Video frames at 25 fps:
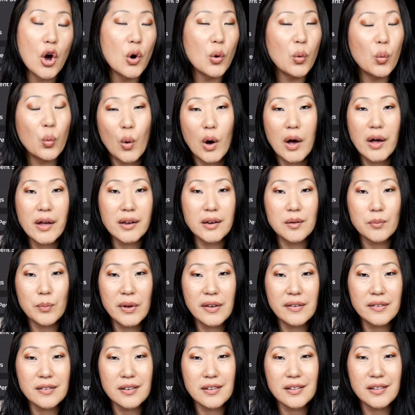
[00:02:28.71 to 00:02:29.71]
one
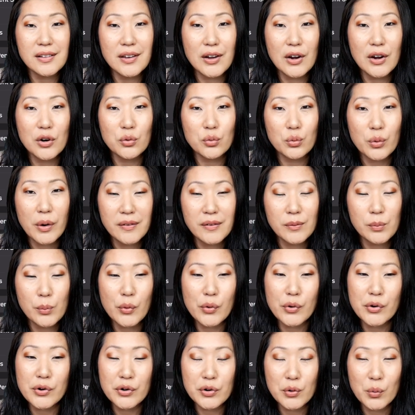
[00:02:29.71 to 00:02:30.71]
basically erase
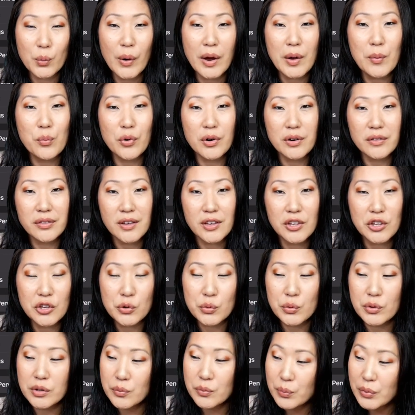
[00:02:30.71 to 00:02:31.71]
board or whiteboard that
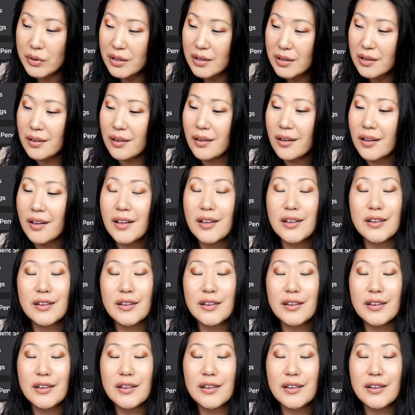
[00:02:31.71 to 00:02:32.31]
you would be,